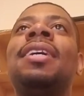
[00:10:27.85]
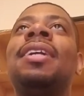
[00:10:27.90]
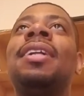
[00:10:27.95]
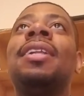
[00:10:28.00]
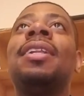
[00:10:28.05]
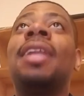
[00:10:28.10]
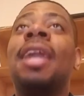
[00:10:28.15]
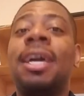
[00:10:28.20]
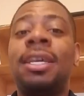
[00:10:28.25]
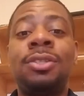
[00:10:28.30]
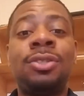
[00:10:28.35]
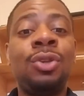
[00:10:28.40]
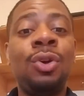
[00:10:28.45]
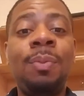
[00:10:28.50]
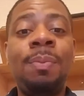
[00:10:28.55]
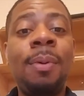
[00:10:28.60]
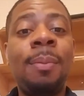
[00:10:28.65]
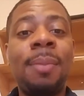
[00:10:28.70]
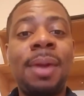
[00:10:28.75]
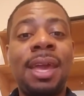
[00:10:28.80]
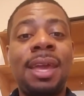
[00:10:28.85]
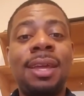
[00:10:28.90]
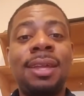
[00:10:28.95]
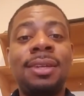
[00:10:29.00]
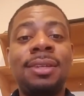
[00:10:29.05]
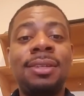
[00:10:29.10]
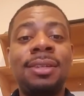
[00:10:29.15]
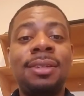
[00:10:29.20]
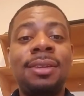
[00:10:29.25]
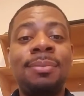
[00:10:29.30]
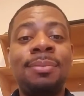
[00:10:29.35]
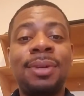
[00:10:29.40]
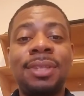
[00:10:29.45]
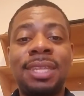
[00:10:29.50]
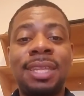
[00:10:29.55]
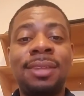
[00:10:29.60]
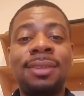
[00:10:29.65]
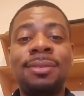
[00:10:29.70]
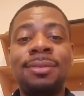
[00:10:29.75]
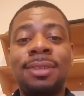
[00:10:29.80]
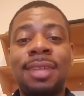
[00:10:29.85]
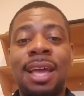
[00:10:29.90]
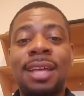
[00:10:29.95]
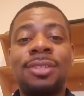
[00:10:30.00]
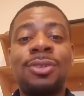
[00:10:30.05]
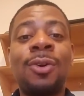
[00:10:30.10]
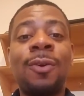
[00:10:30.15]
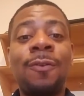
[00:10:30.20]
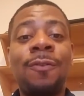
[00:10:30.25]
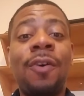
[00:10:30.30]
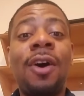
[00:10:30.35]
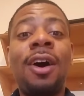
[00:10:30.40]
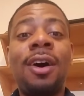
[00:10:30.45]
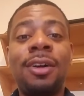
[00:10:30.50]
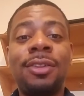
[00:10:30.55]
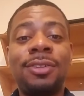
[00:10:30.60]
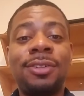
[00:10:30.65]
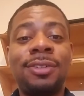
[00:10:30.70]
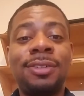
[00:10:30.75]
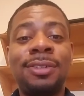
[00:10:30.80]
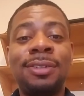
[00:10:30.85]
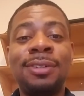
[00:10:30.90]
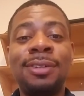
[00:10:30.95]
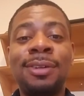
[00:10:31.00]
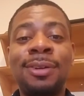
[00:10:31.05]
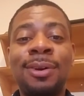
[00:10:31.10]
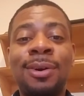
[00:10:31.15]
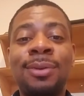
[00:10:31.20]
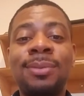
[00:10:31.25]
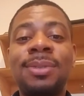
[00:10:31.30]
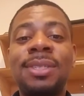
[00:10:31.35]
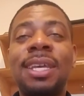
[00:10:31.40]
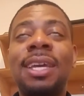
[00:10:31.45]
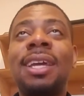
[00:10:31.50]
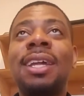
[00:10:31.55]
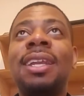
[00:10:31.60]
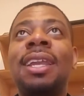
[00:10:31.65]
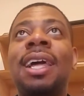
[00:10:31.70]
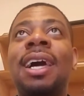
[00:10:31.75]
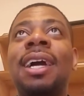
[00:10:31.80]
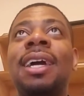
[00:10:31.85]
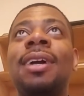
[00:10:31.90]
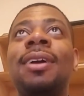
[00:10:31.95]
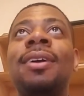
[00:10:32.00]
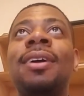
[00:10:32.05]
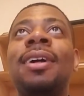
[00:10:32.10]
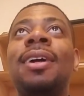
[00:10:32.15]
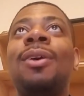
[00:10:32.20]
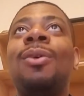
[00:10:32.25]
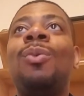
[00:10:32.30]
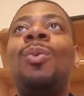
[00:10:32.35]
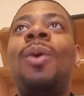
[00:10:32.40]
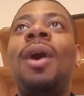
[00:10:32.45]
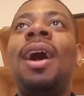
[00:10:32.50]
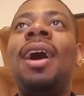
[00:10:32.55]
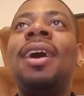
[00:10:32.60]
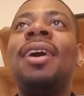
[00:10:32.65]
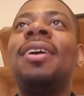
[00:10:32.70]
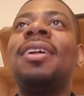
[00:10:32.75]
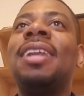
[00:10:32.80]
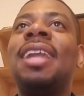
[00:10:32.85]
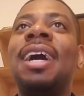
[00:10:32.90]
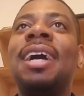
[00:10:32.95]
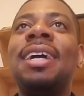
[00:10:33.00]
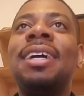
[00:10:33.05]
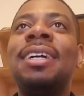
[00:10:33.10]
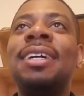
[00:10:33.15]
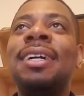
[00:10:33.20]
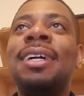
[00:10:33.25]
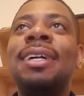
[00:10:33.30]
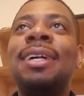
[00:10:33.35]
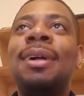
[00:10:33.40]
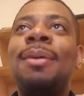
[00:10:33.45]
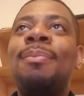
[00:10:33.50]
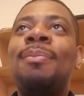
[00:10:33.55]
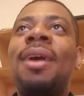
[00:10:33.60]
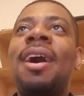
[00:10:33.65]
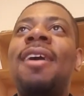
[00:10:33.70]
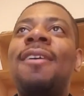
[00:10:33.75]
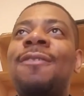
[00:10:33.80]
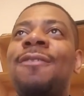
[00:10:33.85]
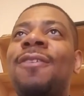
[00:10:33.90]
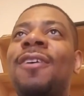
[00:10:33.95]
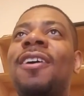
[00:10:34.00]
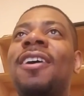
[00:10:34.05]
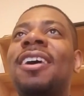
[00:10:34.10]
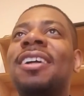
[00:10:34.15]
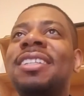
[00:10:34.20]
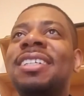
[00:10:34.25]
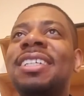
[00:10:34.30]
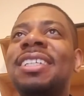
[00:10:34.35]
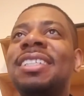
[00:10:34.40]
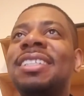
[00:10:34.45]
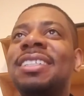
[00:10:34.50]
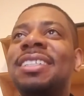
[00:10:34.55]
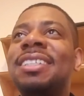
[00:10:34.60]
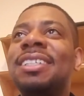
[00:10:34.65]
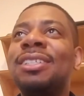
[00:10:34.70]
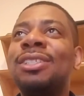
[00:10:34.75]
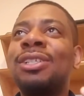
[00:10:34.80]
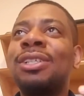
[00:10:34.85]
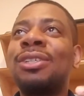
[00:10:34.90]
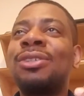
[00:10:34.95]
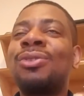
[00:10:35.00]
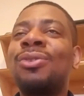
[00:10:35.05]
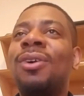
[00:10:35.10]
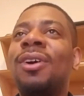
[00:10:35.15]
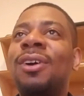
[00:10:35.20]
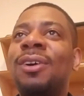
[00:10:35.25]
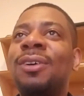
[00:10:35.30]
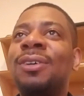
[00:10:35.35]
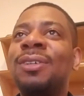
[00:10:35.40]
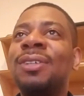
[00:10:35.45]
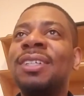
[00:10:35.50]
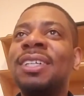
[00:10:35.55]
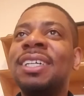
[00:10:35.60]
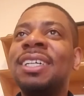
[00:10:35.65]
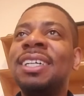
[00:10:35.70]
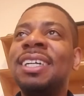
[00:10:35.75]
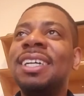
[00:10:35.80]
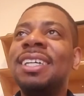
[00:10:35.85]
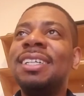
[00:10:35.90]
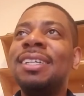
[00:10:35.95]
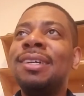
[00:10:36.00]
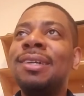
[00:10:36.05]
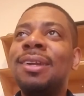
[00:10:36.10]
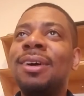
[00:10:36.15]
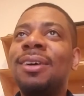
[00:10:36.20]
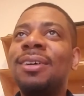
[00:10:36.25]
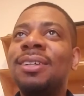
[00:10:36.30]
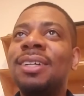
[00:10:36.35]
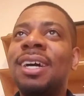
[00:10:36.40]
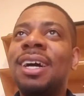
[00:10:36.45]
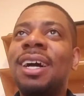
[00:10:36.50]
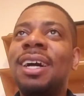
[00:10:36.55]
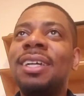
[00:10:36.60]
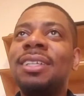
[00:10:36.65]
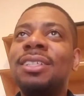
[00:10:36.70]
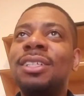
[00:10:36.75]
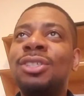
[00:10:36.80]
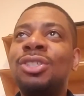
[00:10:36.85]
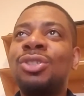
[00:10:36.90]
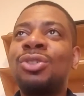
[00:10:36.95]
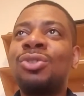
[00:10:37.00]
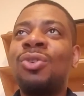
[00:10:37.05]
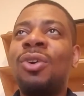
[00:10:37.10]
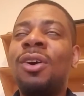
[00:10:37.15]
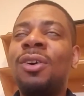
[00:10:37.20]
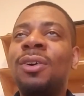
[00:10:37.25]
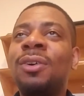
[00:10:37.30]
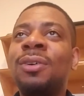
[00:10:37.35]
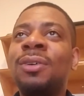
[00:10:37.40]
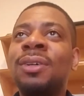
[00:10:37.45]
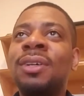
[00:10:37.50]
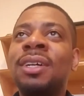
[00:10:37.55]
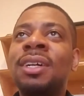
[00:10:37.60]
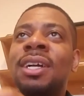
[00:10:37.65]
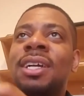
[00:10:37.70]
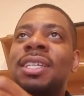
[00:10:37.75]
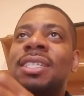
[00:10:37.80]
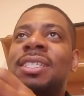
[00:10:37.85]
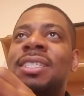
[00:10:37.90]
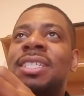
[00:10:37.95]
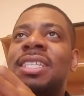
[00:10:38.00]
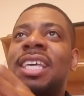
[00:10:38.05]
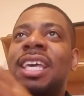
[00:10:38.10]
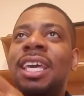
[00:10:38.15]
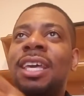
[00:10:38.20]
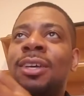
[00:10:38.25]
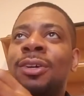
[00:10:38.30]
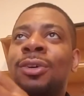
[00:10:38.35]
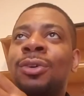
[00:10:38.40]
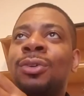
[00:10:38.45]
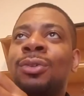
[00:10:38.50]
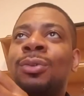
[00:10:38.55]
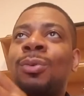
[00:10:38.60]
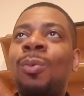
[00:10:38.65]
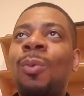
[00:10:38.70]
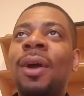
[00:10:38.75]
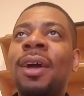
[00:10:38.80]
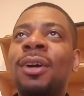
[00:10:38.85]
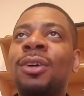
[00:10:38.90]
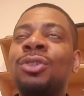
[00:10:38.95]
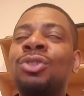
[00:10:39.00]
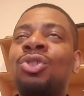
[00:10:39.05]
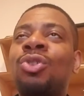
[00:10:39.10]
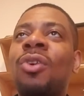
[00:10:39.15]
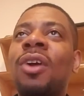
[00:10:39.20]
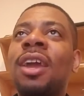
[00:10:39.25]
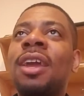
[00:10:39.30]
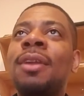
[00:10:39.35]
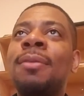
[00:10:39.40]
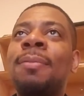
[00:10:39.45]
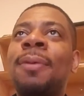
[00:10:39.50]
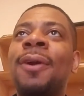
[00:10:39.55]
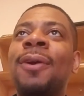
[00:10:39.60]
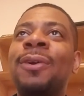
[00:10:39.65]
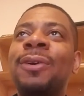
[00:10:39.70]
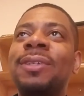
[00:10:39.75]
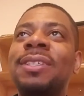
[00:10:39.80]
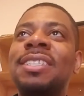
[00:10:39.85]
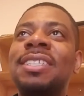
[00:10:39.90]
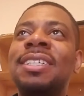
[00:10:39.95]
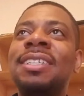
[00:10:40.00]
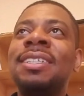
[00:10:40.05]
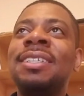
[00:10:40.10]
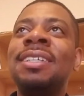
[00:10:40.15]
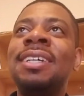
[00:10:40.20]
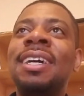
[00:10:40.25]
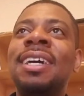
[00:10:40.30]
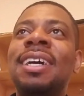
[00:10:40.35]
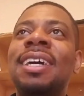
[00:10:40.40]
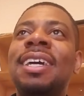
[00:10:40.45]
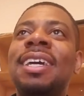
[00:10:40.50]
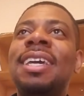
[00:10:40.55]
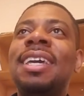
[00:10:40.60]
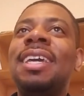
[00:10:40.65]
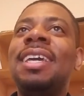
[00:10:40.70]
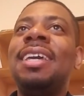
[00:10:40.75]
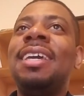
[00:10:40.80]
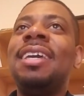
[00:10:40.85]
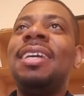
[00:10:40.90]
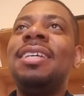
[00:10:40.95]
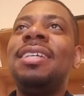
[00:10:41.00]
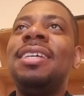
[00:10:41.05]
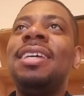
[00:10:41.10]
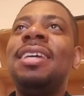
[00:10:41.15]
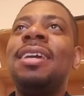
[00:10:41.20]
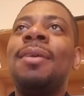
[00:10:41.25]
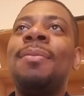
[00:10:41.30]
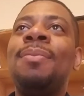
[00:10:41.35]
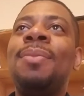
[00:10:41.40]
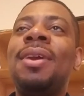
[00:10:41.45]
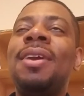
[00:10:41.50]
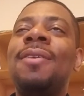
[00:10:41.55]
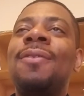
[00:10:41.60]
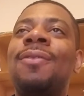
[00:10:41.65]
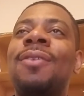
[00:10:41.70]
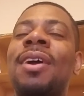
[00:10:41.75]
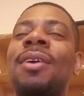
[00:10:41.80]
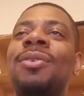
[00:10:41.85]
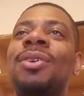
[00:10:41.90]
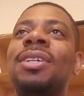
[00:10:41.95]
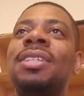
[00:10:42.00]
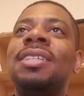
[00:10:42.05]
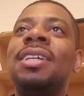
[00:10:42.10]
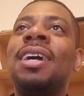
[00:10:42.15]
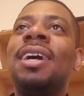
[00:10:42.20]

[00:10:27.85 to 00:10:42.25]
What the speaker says: like Superman, but that's her father. You know what I'm saying? Like, wow, like my father is this strong, you know, this strong, skilled, well-trained person. He can be very,